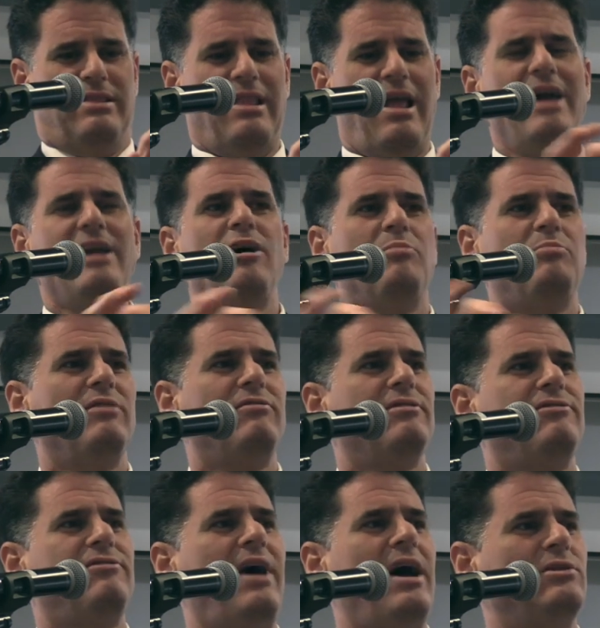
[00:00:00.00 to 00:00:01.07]
lineup of
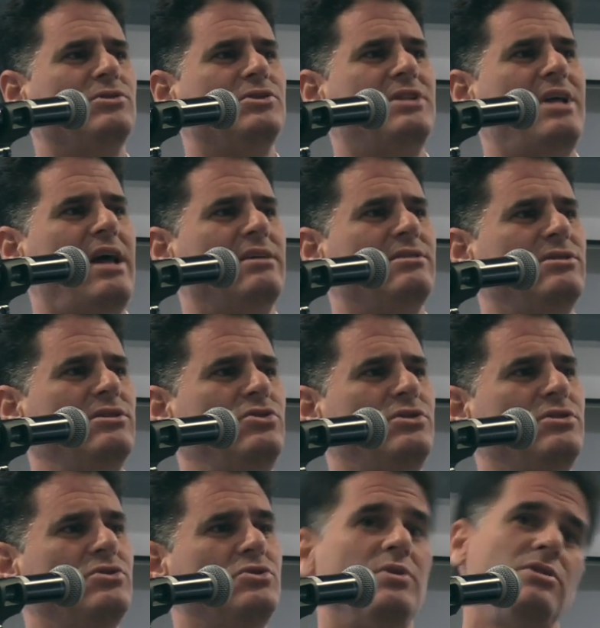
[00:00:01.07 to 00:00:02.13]
the final status
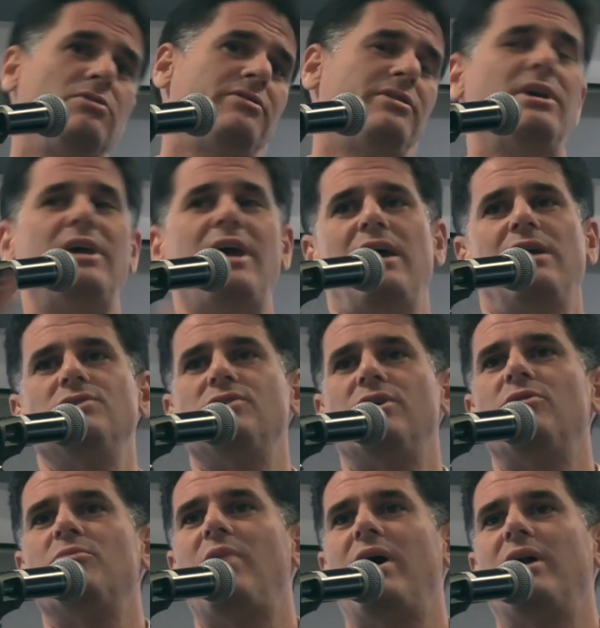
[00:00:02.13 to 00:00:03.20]
issues, when well, you'll think, yeah, he's
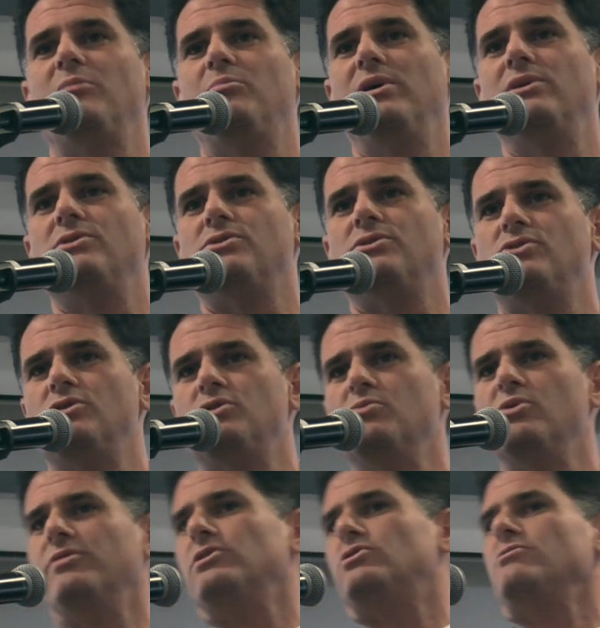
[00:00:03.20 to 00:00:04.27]
undermining peace because he's
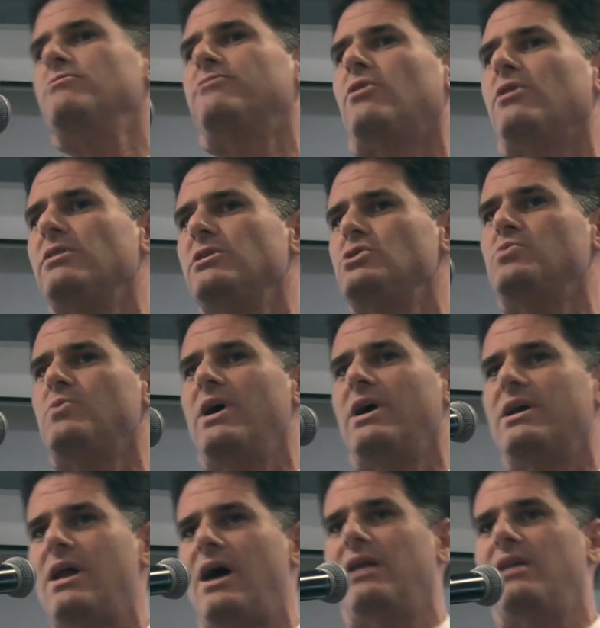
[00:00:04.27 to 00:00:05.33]
moving too far this
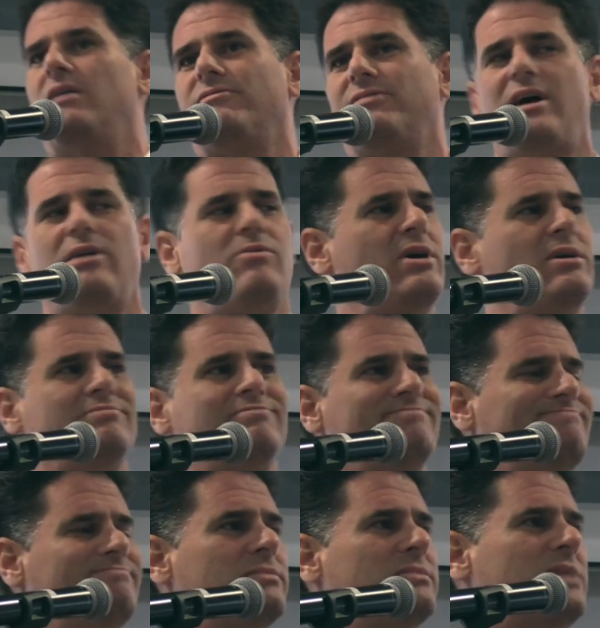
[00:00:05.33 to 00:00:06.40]
way and not enough that way.
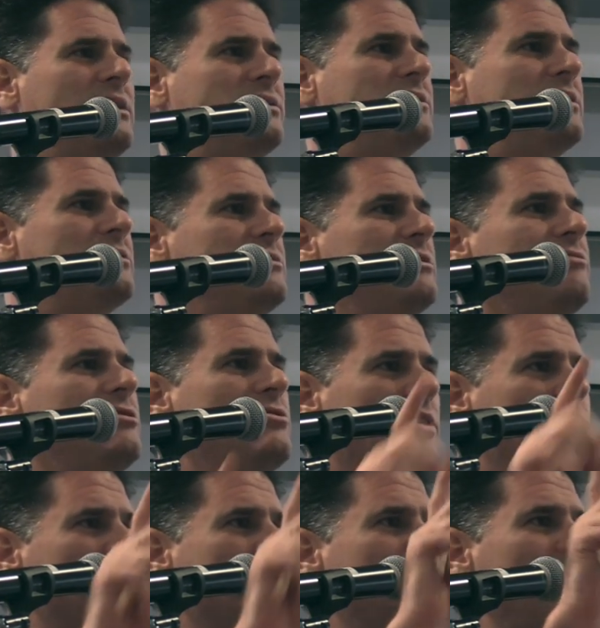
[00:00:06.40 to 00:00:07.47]
Nonsense. If
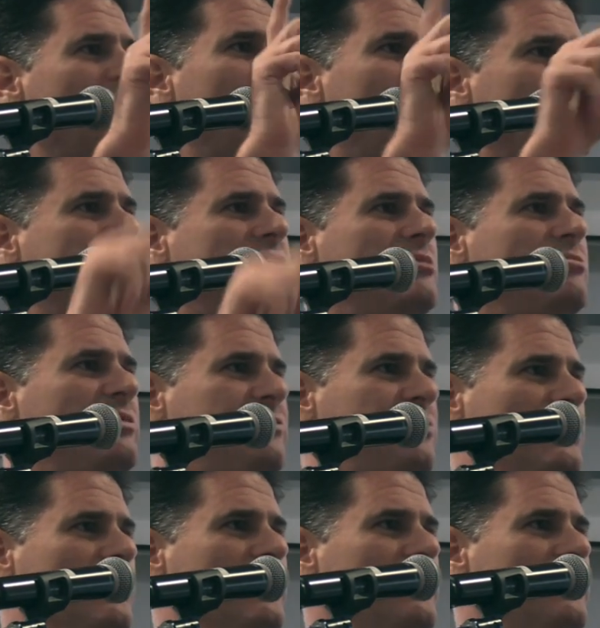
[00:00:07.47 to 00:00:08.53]
you understand what I said
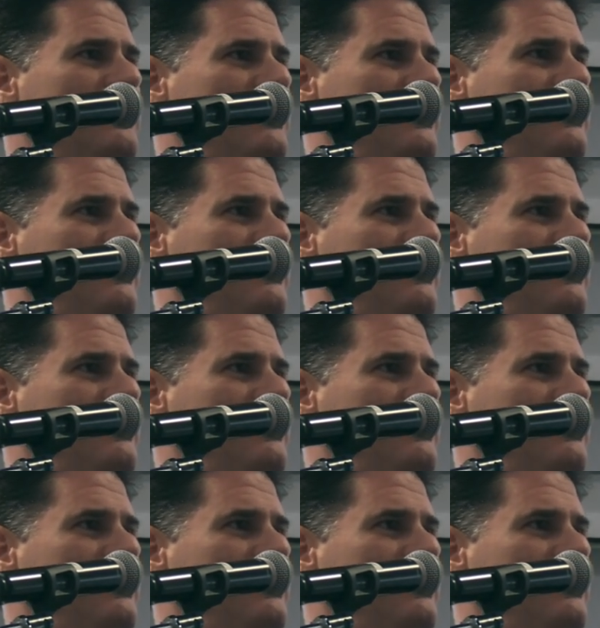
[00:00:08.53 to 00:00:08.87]
before,